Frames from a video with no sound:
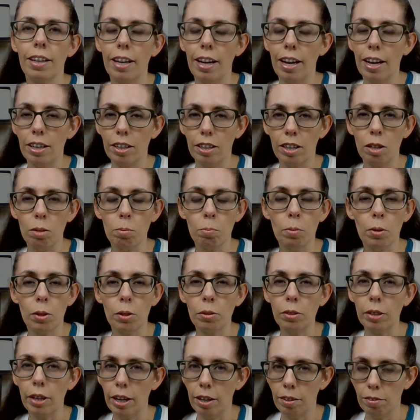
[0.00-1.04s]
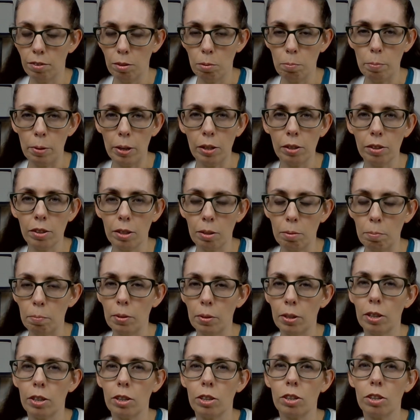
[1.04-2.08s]
and they won't have to bear them
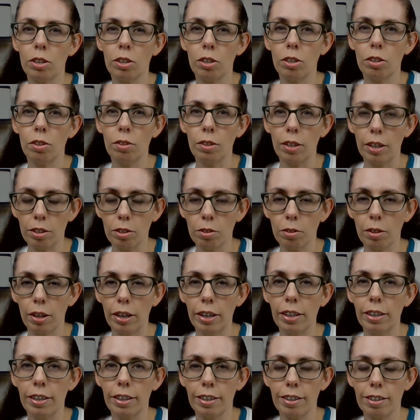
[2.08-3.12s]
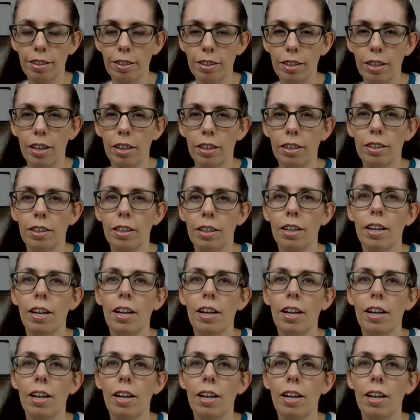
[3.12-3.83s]
to as great an extent